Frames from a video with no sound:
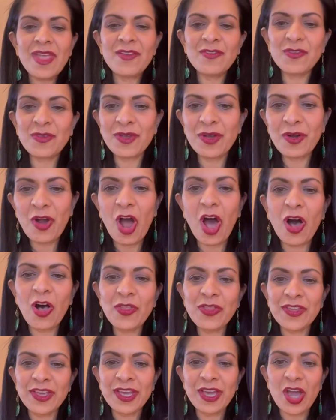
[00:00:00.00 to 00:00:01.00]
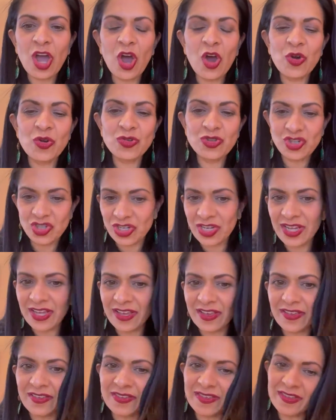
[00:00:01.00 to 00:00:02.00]
so all the
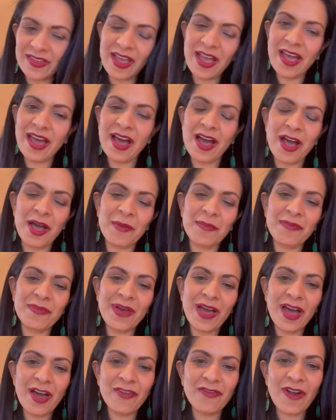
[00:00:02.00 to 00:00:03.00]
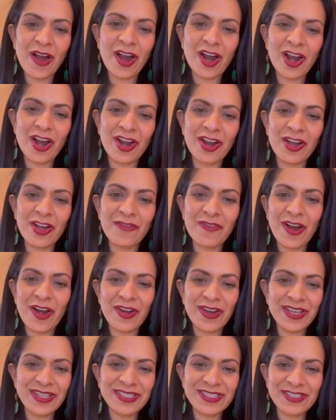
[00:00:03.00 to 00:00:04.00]
OGs of
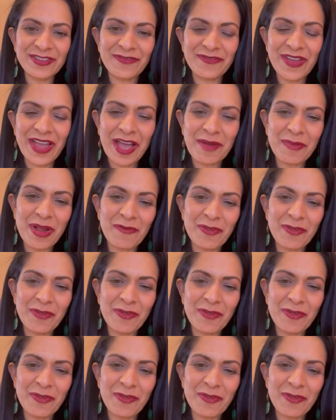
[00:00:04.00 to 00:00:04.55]
our Insta fam,